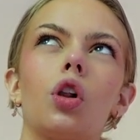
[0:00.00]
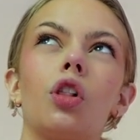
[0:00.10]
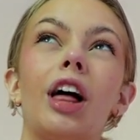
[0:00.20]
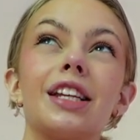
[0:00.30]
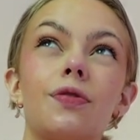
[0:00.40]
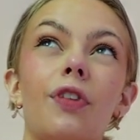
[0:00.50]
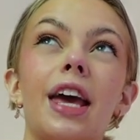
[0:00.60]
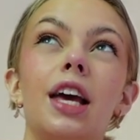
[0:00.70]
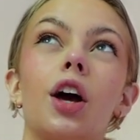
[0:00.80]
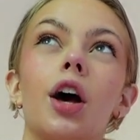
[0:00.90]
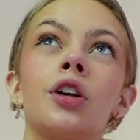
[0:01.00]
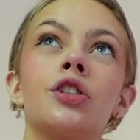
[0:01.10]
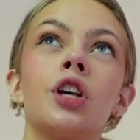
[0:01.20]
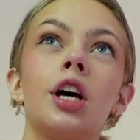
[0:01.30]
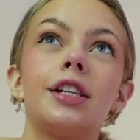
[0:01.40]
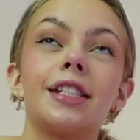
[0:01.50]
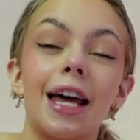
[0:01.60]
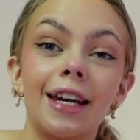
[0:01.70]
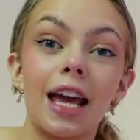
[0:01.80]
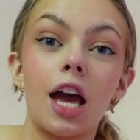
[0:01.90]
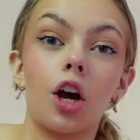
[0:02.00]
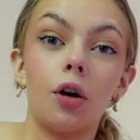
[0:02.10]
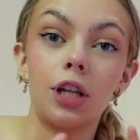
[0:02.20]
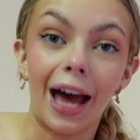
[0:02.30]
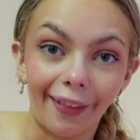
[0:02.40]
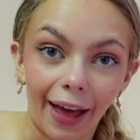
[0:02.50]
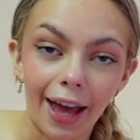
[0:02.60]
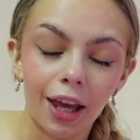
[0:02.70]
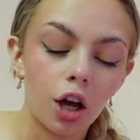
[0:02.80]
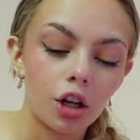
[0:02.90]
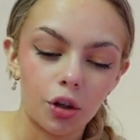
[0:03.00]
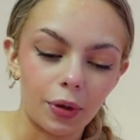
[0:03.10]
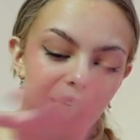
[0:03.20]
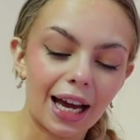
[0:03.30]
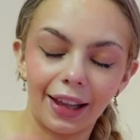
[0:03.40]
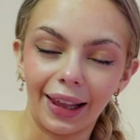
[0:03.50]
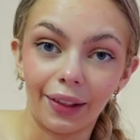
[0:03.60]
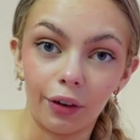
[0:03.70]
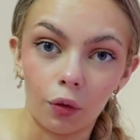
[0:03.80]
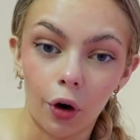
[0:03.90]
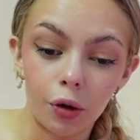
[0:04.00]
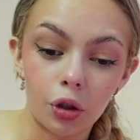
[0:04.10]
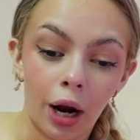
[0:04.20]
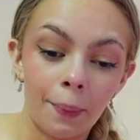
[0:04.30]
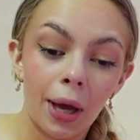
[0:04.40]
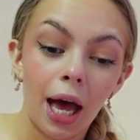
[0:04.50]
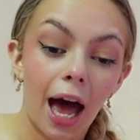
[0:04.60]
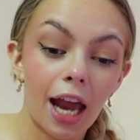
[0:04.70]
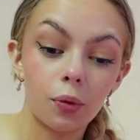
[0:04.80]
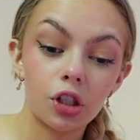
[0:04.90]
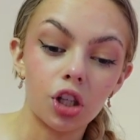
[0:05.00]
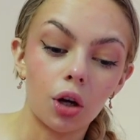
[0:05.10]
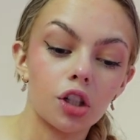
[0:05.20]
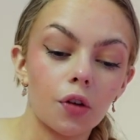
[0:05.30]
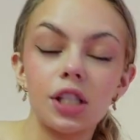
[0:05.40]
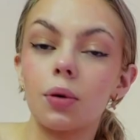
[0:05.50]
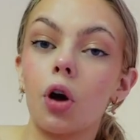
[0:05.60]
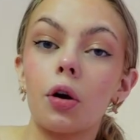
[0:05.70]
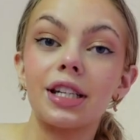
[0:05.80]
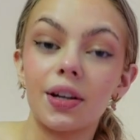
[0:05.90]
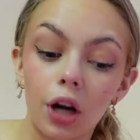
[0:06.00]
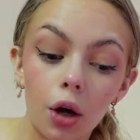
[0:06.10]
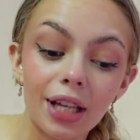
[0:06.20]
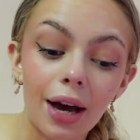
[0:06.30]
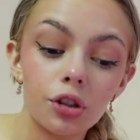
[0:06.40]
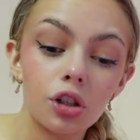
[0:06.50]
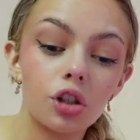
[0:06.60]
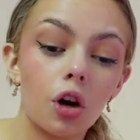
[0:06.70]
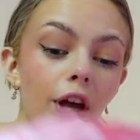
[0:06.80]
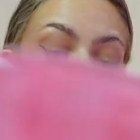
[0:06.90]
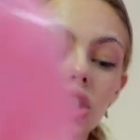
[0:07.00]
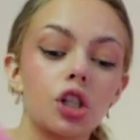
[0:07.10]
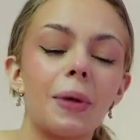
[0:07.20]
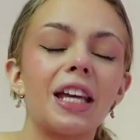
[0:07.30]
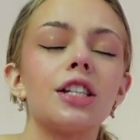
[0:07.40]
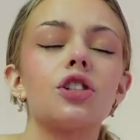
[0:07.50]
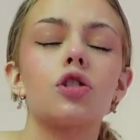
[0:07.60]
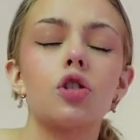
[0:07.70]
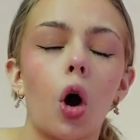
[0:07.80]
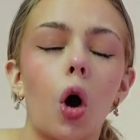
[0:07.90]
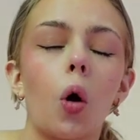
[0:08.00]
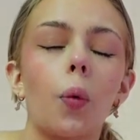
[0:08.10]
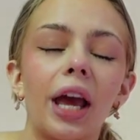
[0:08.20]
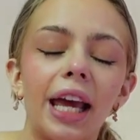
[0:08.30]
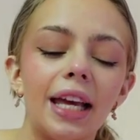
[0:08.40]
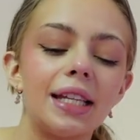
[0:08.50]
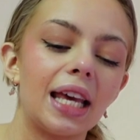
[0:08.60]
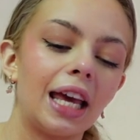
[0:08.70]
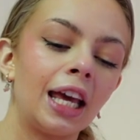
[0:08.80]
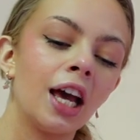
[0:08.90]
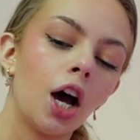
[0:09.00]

Las Vegas, to San Diego, to LA. So we did kind of like a little road trip. And it was so, because obviously we're going in different hotels and stuff, and it just made it so easy,